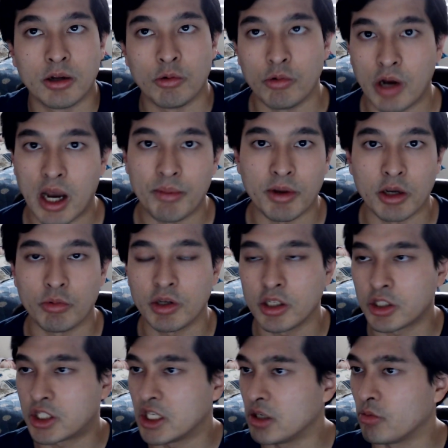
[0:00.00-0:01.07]
I mean, we
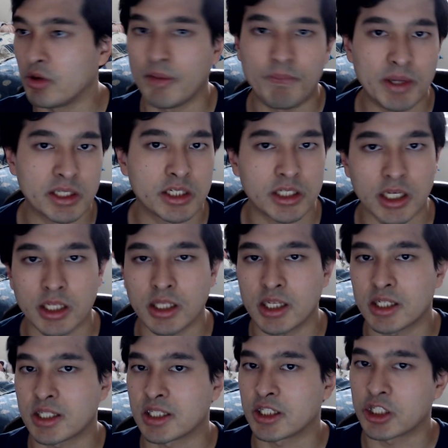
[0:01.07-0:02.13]
did, we've been seeing
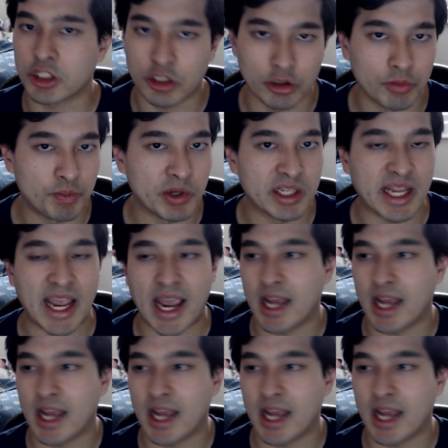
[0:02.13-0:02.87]
this stupid